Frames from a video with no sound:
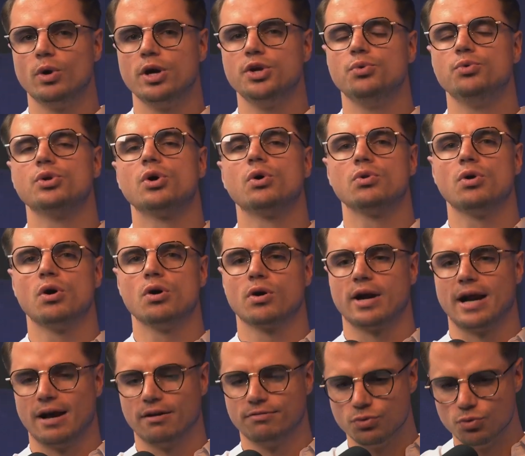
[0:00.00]
where you no
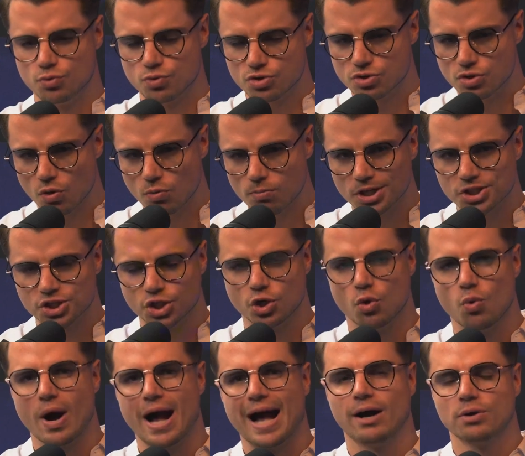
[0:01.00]
longer have to so much go